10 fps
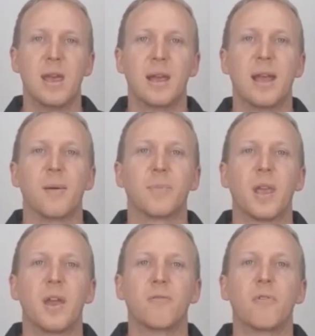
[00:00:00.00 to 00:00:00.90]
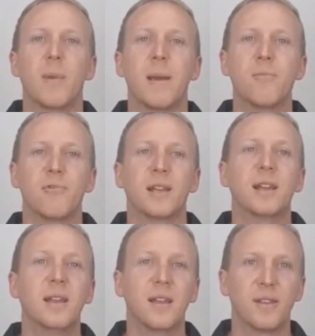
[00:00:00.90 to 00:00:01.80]
Now,
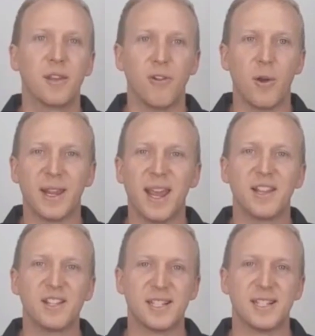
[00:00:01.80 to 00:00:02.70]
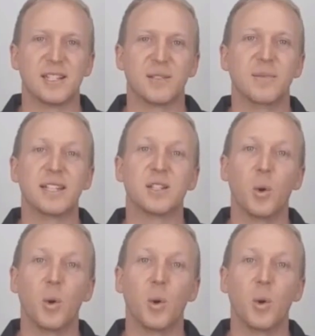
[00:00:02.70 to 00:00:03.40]
remembering the aerobic energy system is